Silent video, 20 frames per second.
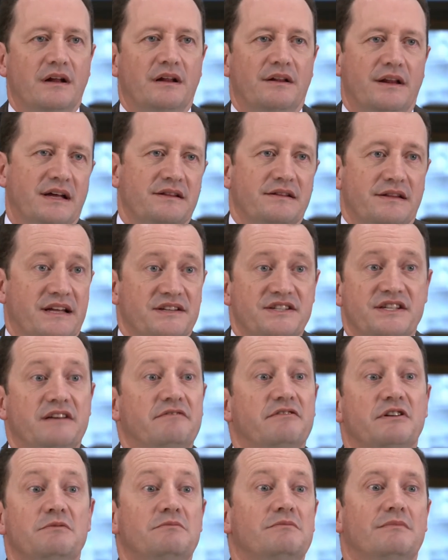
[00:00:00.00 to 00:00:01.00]
that's
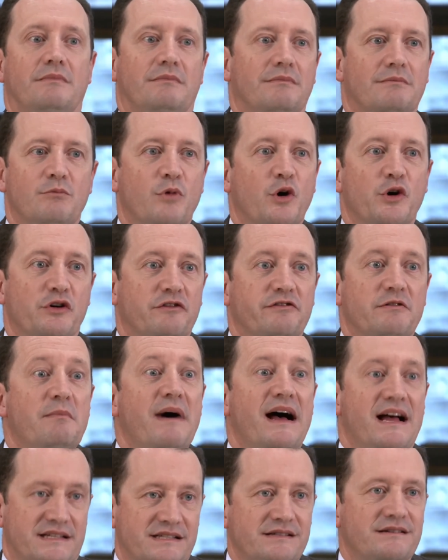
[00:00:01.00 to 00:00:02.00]
even more of a
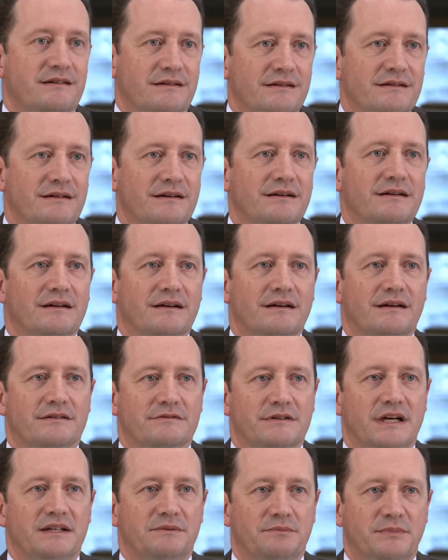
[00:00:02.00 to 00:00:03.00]
must, right?